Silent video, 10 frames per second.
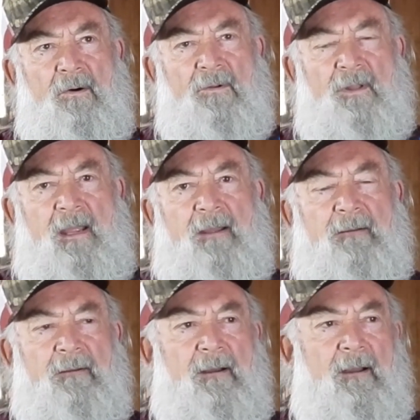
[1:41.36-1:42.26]
Only
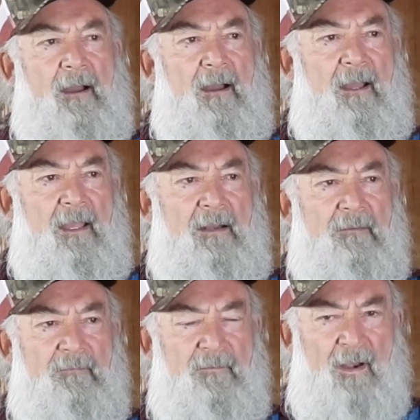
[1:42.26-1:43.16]
in
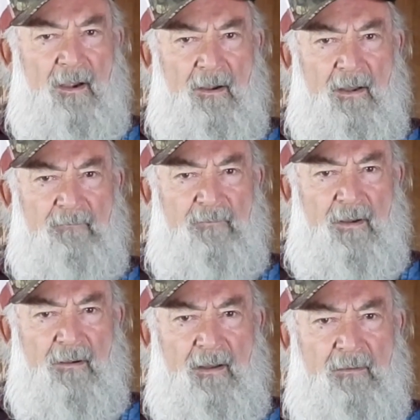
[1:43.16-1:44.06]
a very,
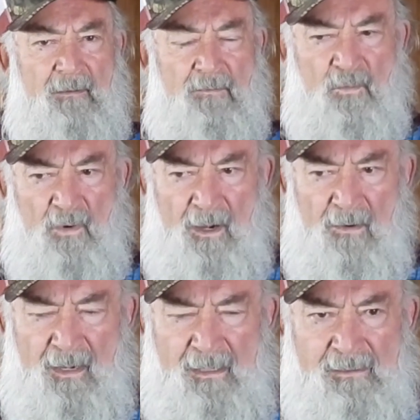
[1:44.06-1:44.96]
very
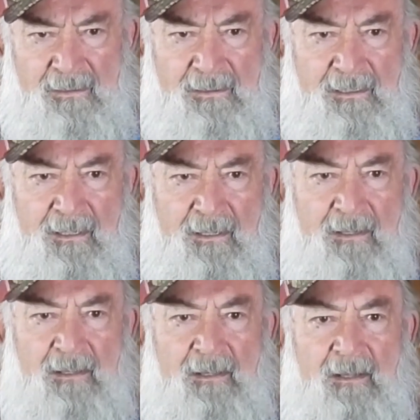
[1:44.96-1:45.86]
rare instance
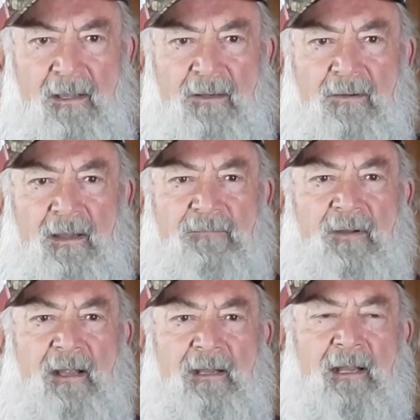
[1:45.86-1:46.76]
do I
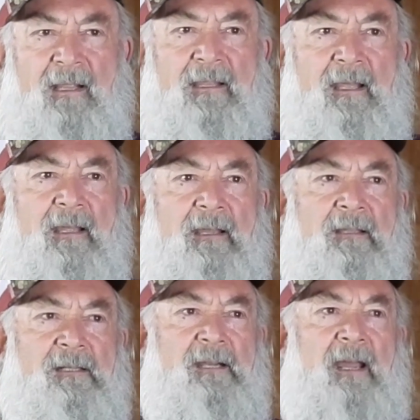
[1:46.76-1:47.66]
find anything
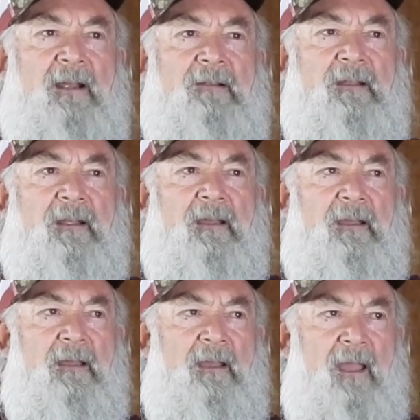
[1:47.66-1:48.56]
that's accurate
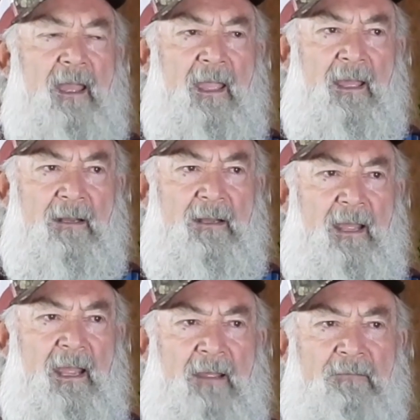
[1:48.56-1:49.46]
in
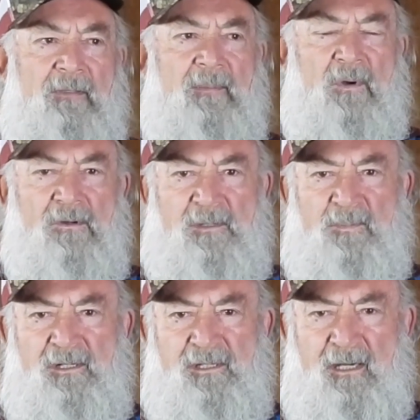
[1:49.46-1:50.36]
even the
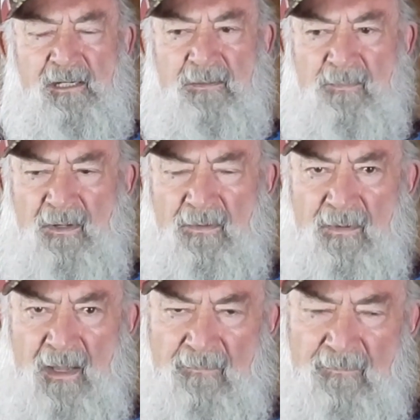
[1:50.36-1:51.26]
most precision built
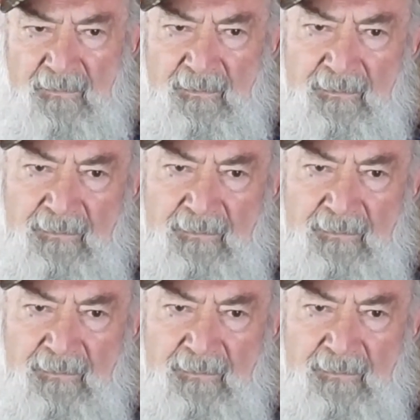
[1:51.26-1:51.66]
rifle.